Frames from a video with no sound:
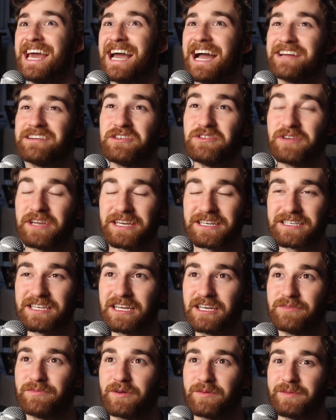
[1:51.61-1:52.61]
I know you can't
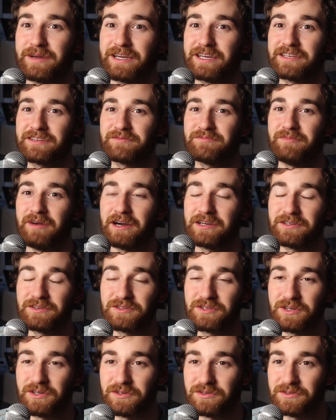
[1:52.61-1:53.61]
tell by my
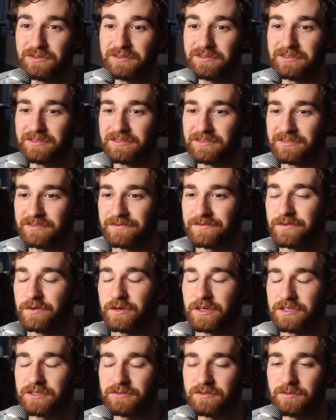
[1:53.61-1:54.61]
monotone
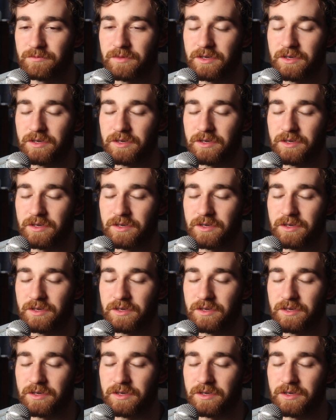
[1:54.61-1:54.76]
voice from